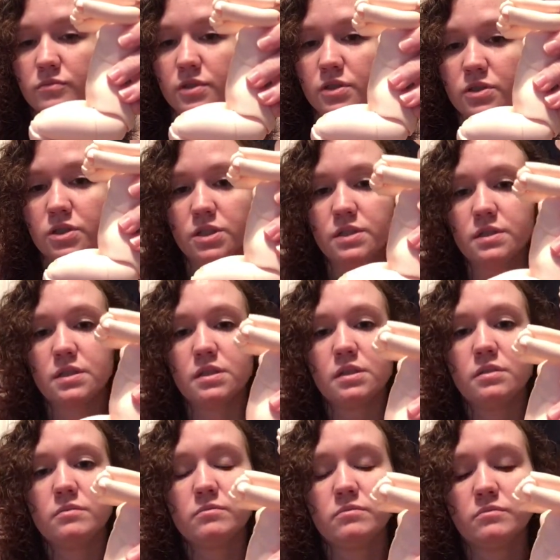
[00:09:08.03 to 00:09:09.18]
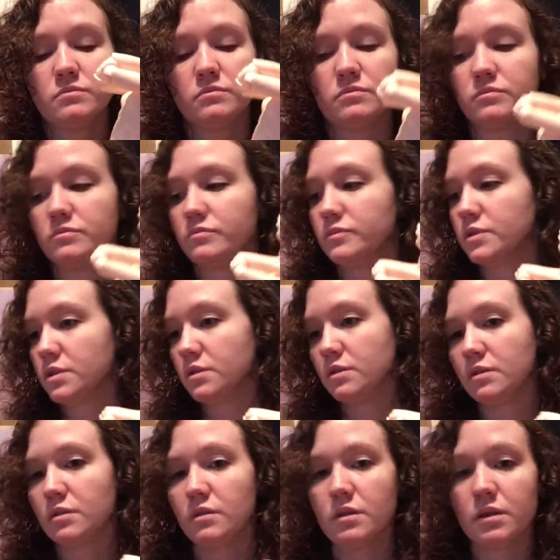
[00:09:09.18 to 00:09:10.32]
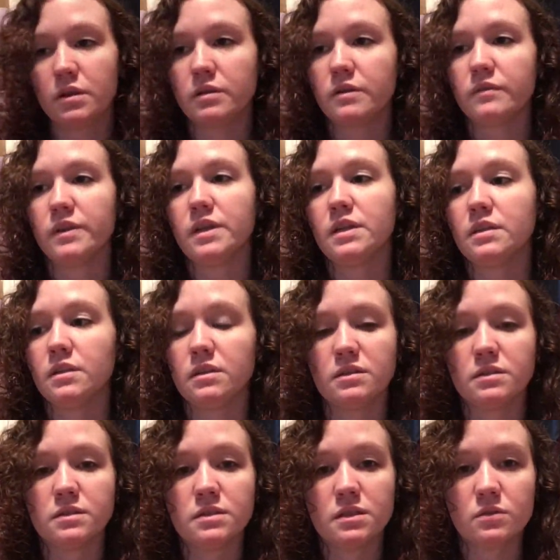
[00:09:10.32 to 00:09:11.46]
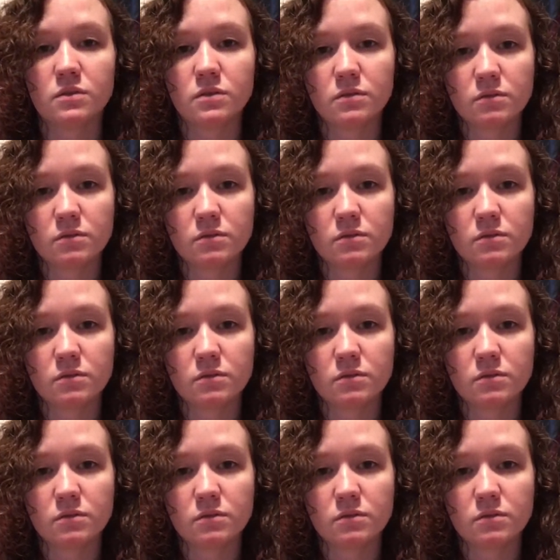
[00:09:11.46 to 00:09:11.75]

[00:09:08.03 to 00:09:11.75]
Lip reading: Here she's sitting. I don't have anything to sit on.